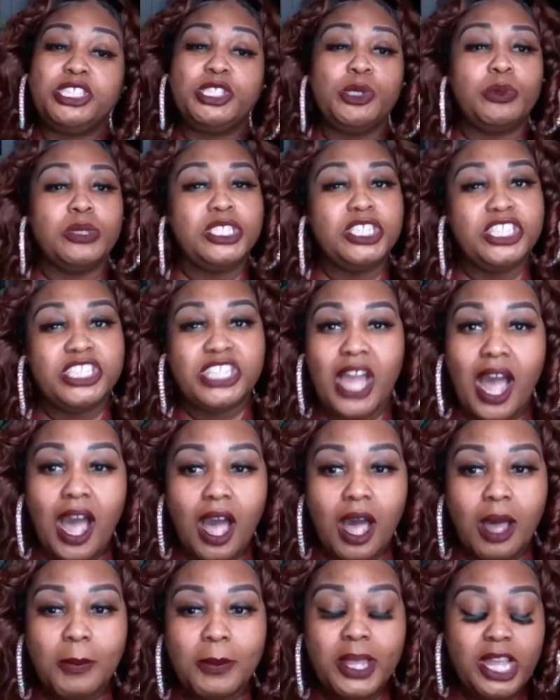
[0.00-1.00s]
to a
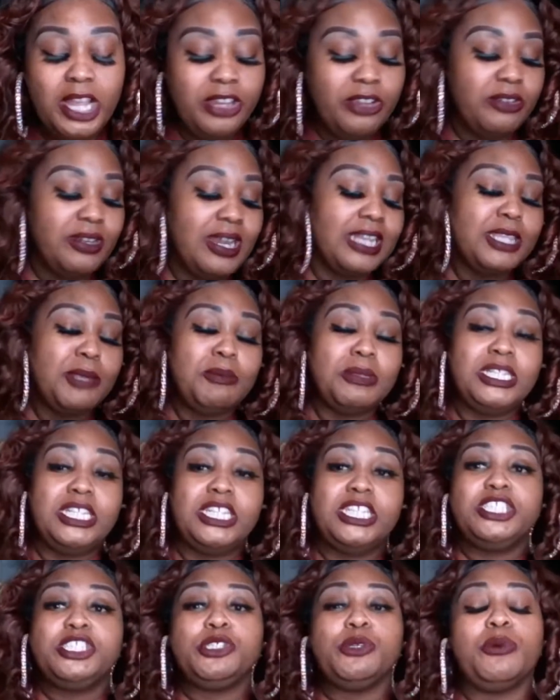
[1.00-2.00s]
job. You're not
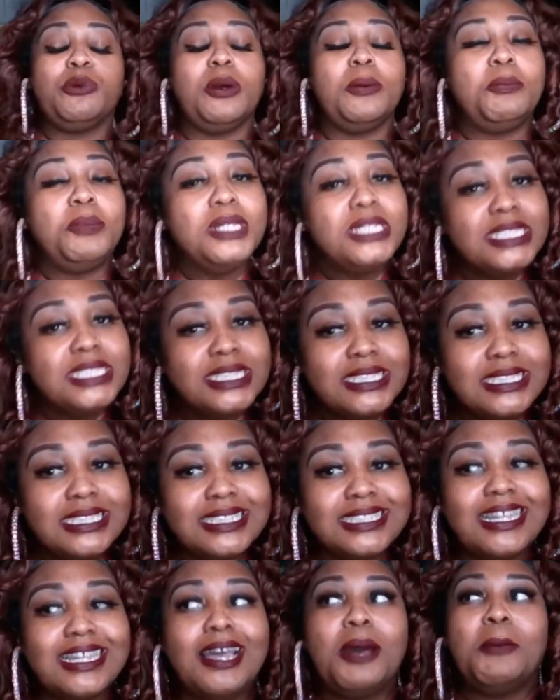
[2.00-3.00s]
limited to a
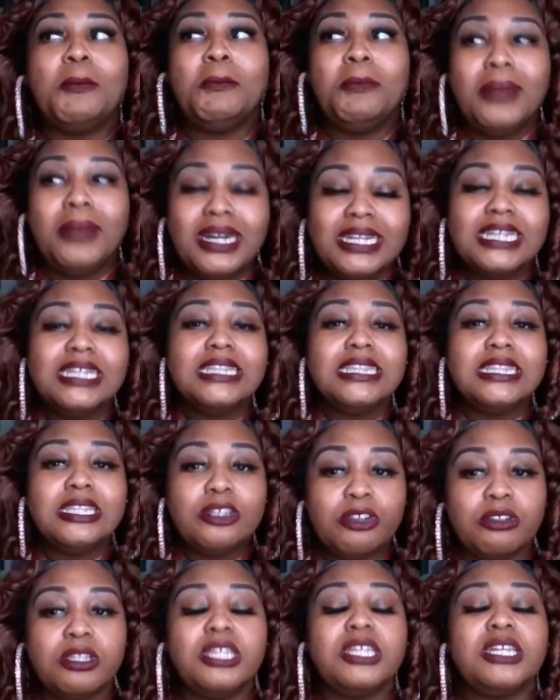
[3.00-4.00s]
business. Money
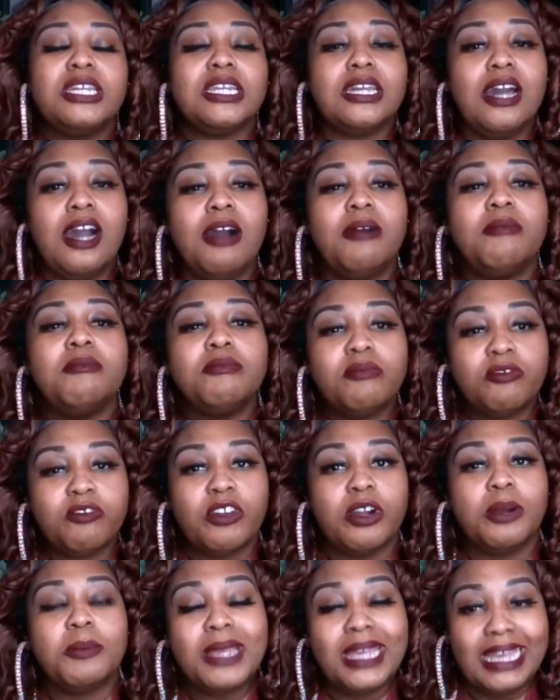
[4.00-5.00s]
literally can come
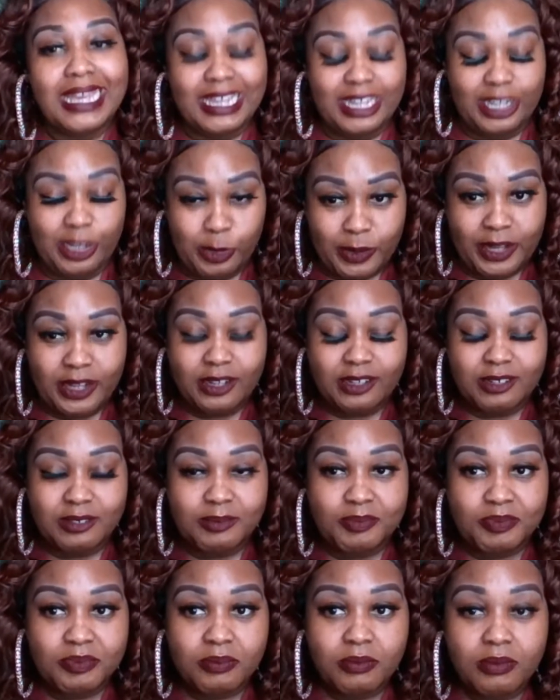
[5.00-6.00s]
from anywhere.
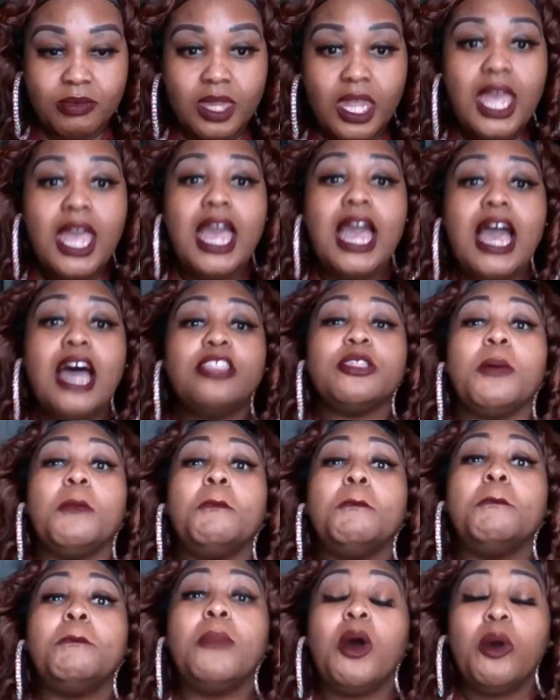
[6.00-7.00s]
And the
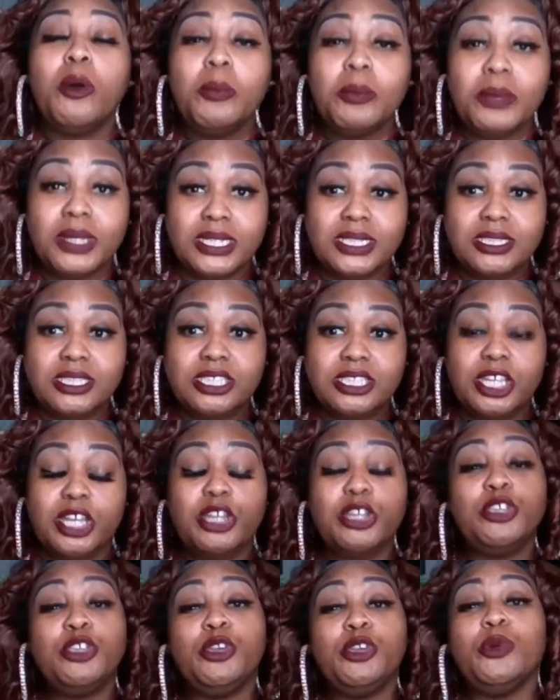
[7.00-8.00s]
moment
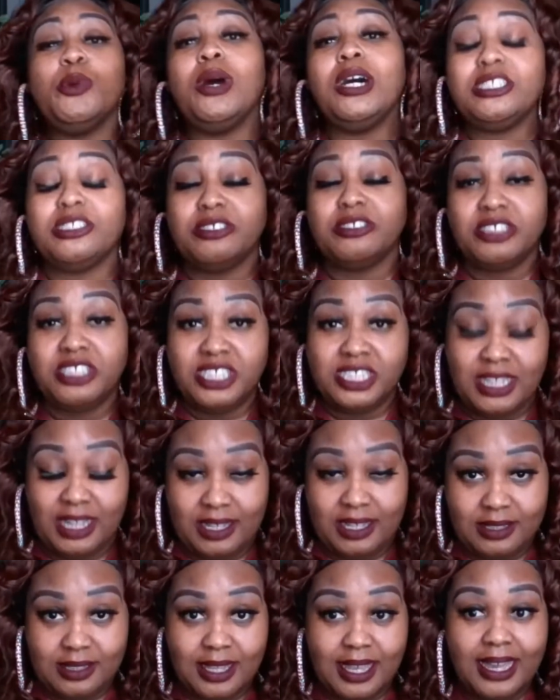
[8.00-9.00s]
you
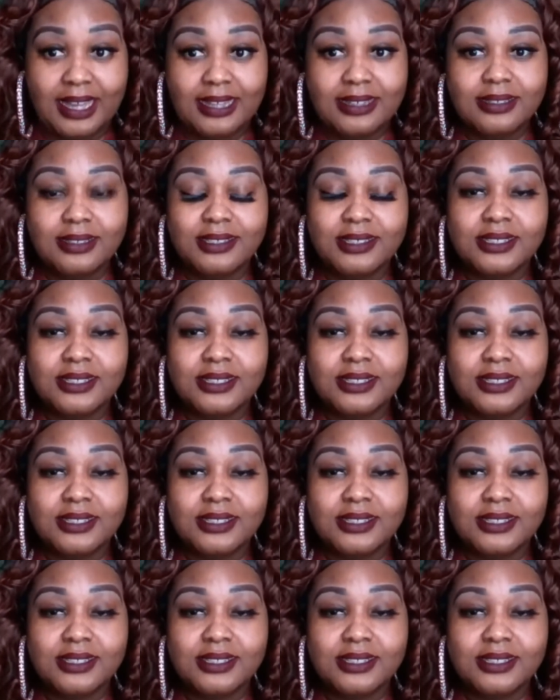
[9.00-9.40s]
understand that